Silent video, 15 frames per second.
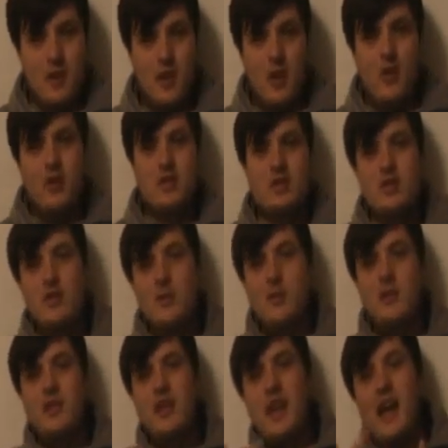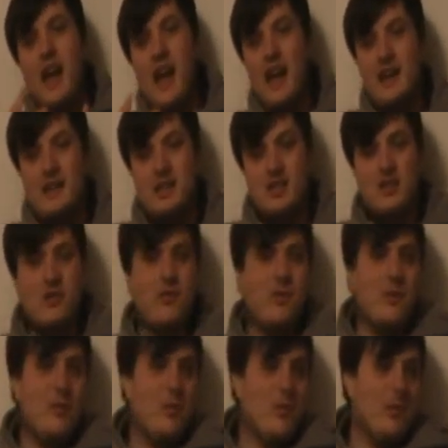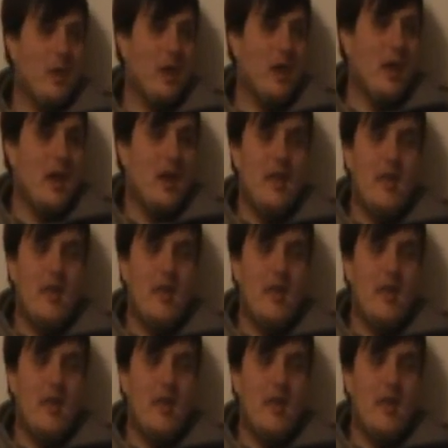Now let's talk about the action of the movie.